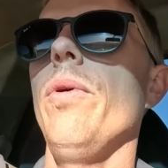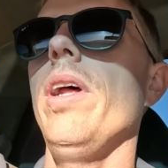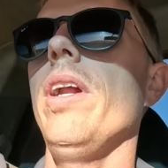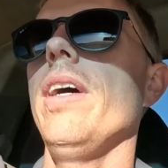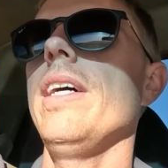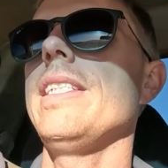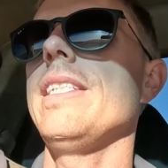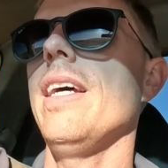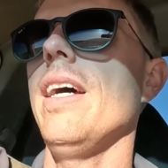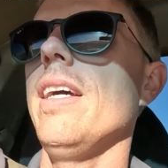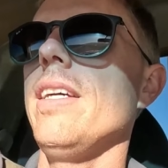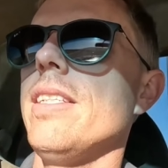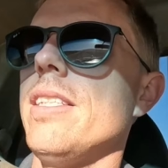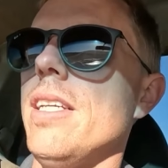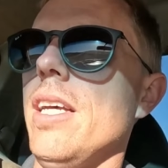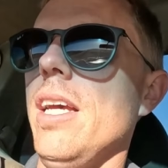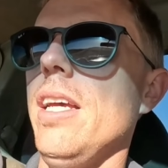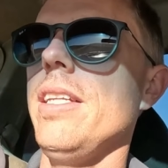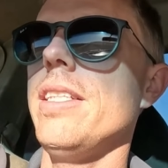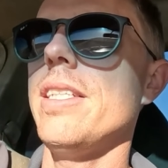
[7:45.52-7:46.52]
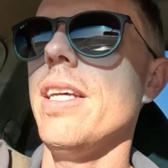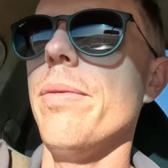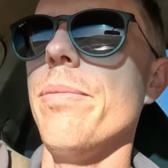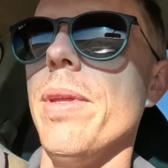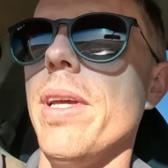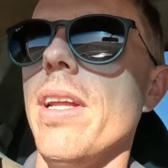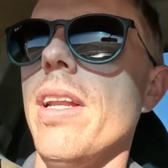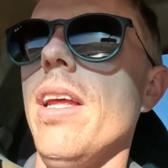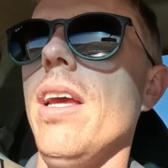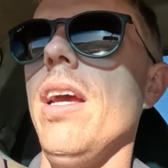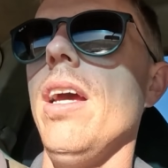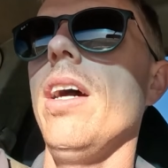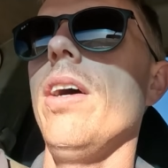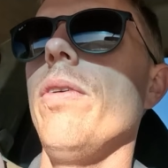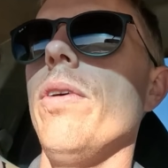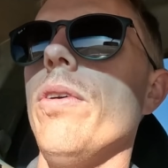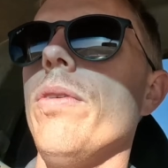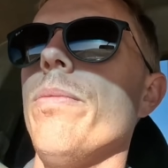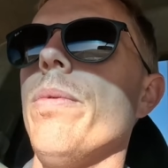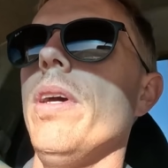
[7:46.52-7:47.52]
when I say seed something
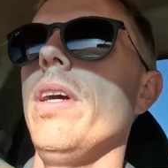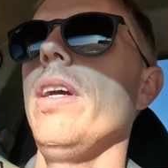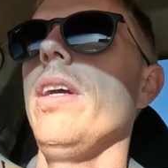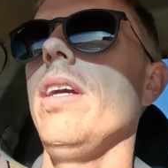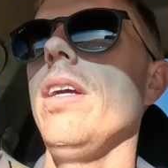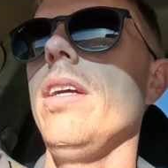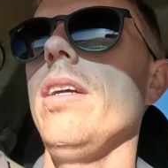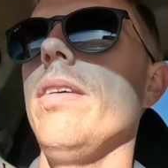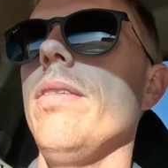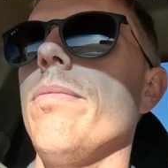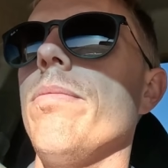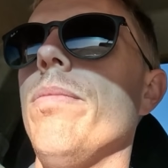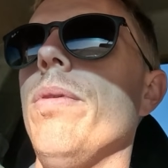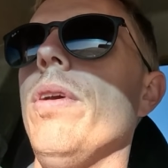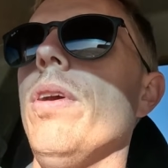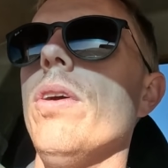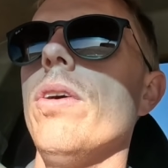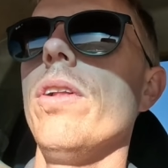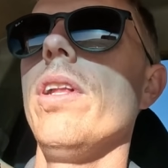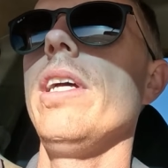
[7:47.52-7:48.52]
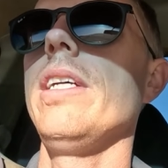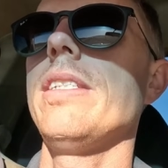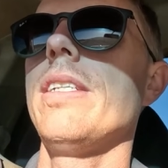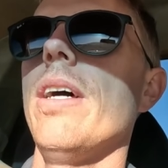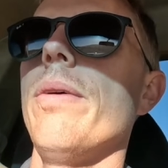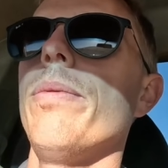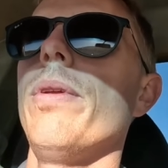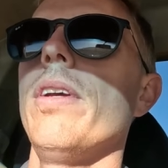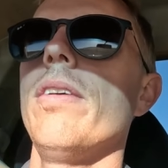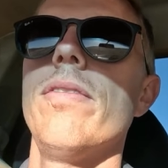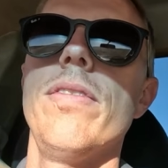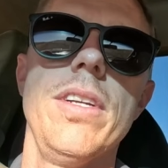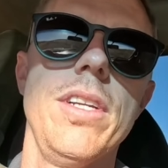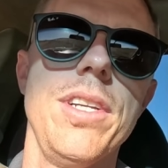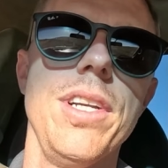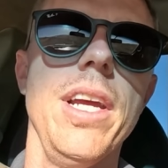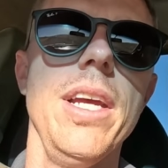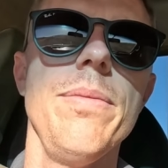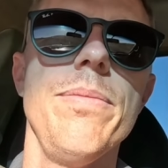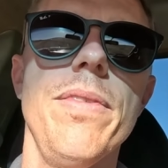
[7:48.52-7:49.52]
now, it would be purely something for
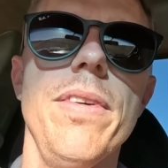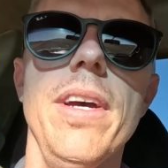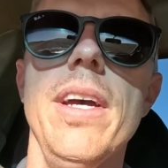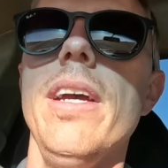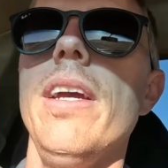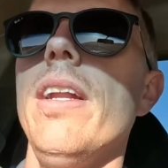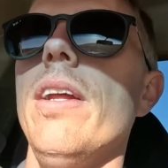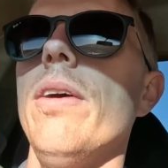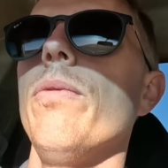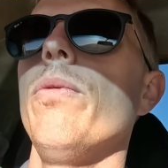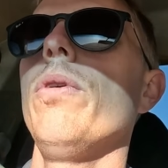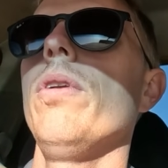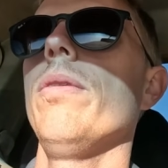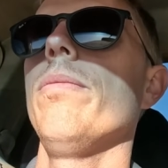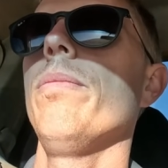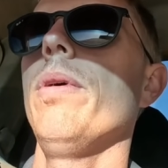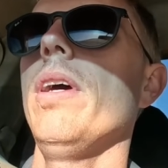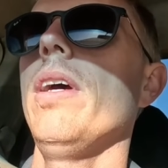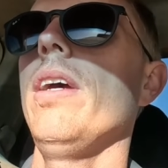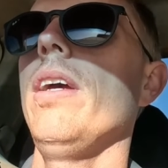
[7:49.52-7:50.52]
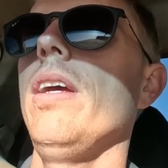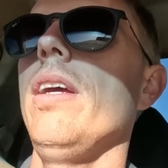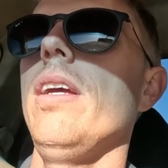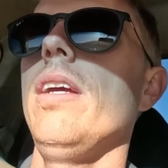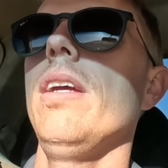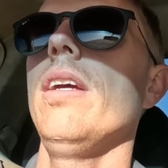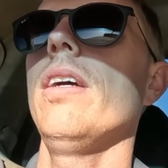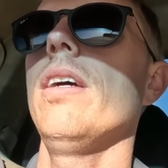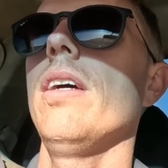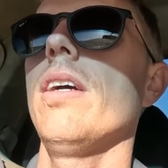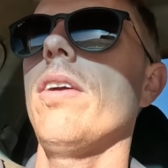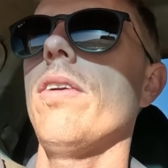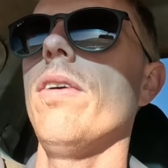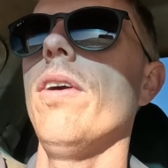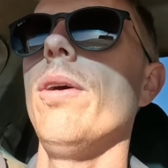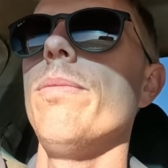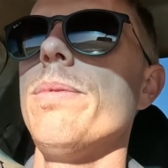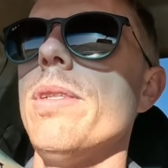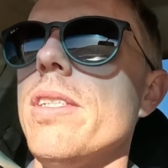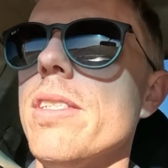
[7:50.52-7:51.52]
sheep feed. It wouldn't be
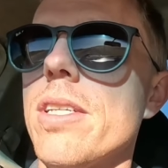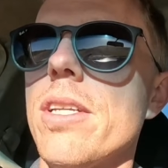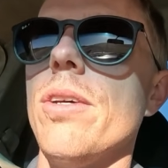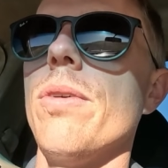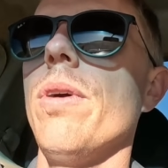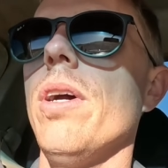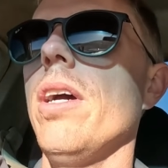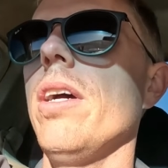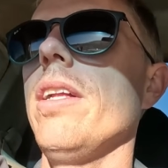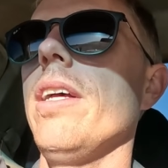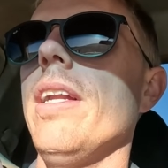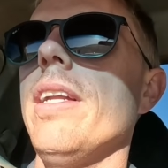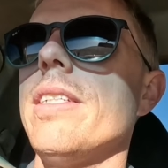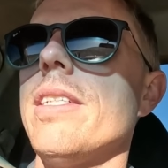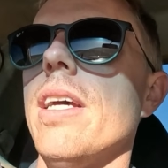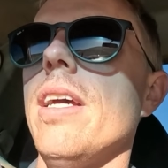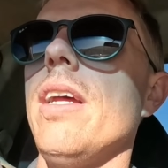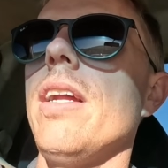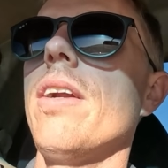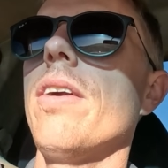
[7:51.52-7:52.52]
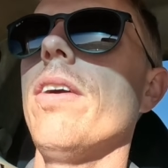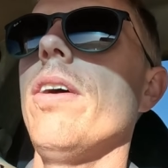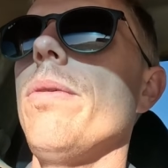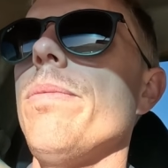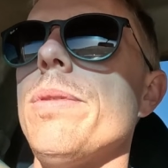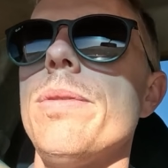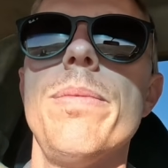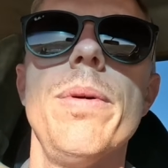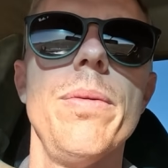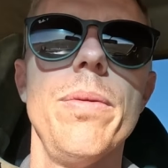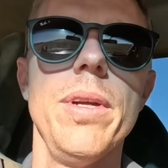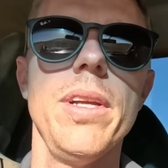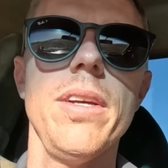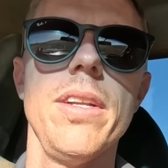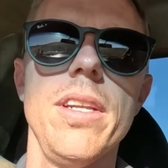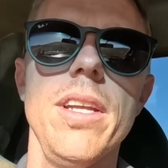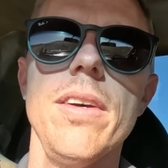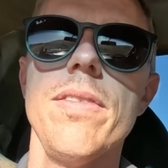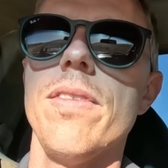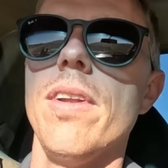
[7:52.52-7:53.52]
crops. It's too early to seed crops, but we
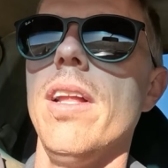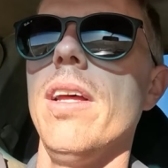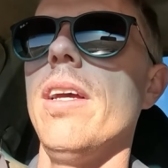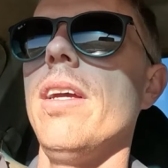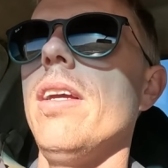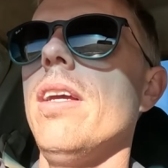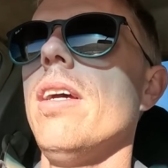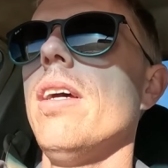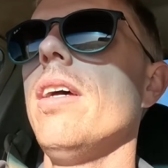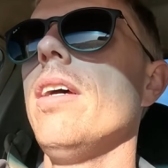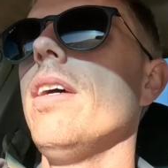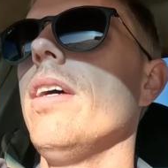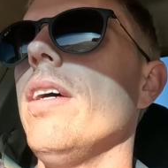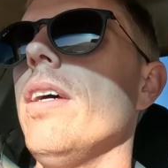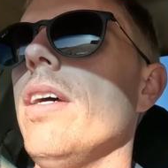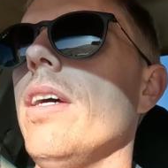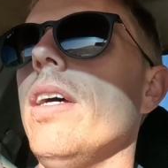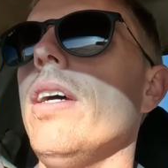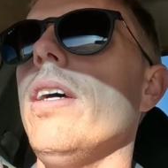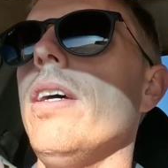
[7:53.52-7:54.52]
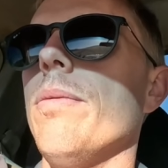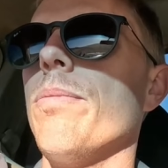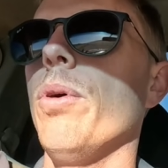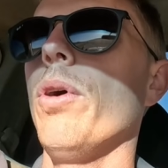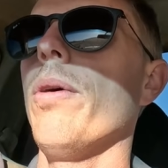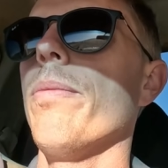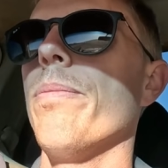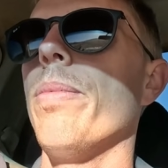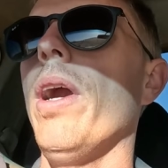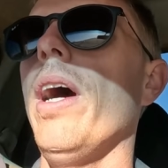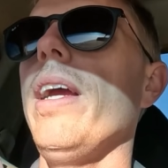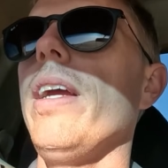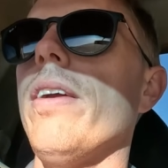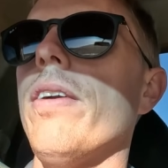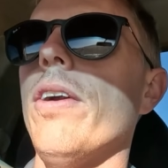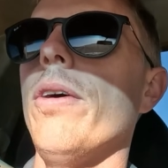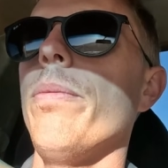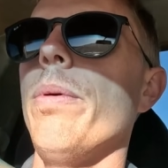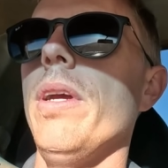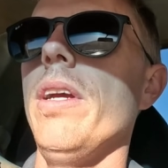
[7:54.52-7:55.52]
could definitely put a break
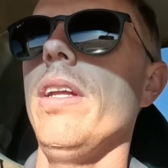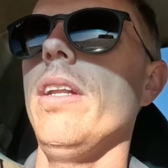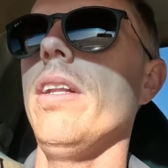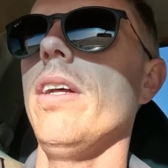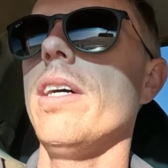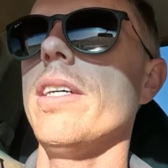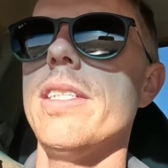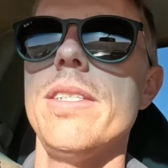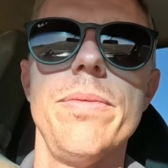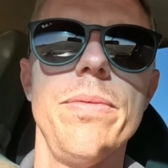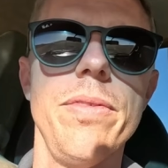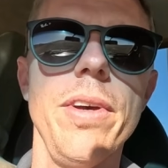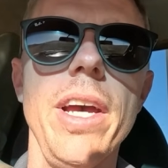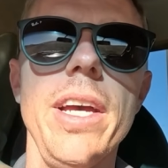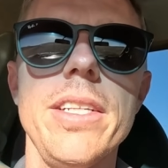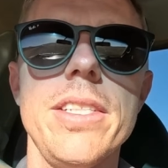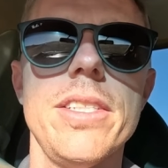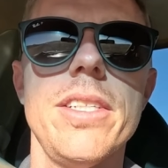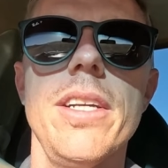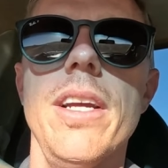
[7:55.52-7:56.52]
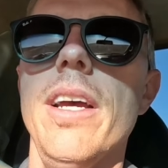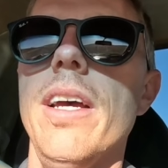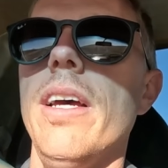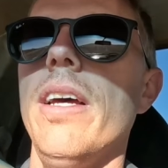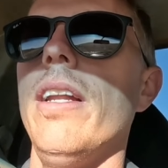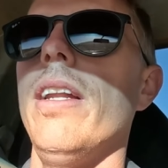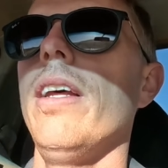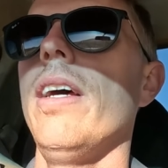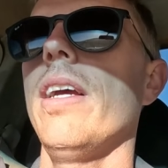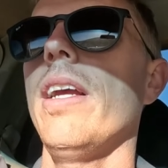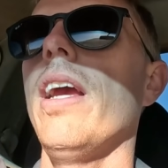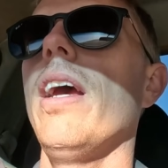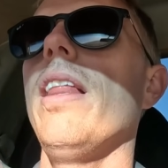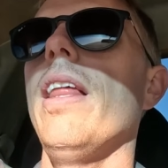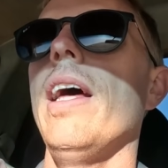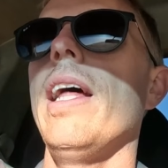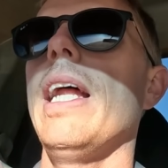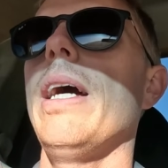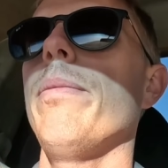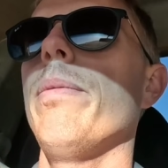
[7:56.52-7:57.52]
crop in, like some vetch, and get
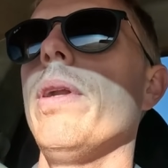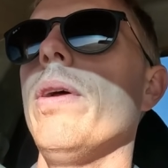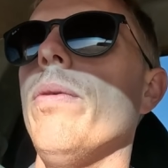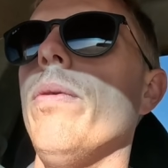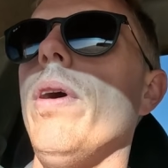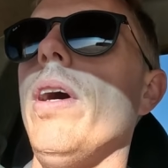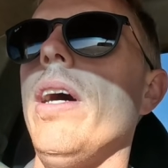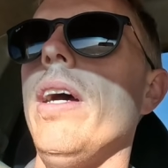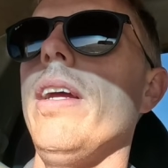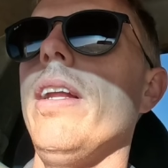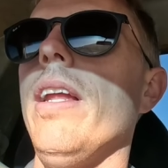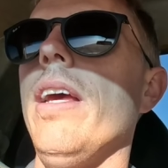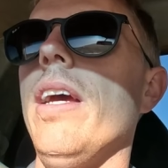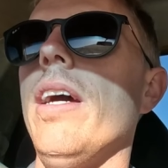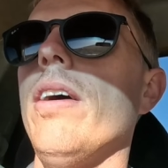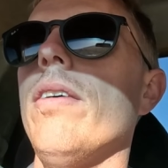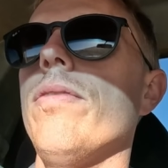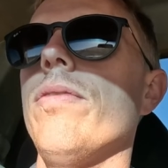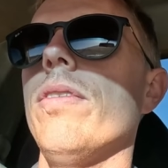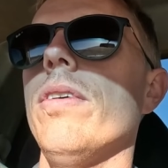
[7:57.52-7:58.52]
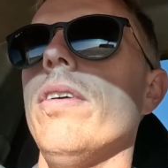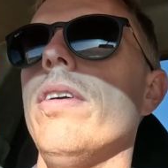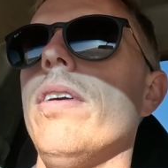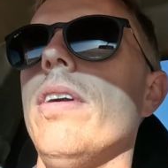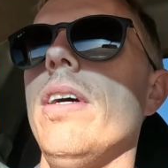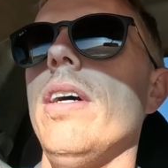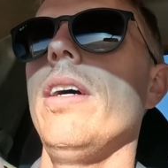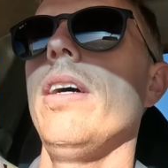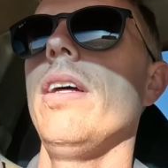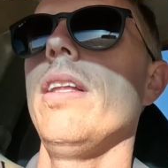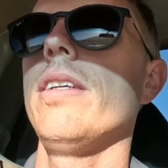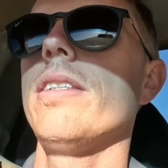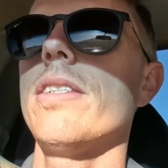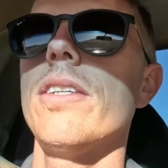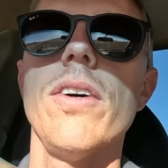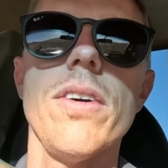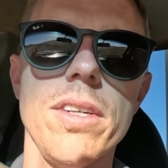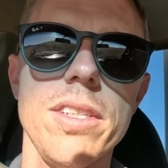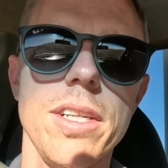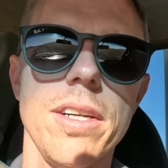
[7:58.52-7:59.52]
that up and away now for the
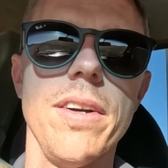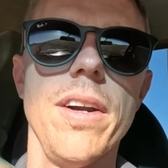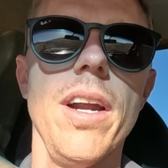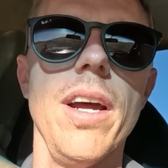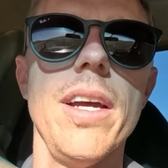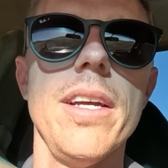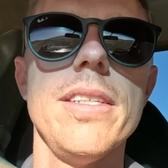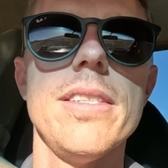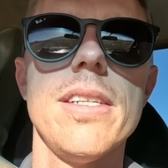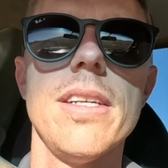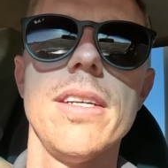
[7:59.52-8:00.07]
stock to graze.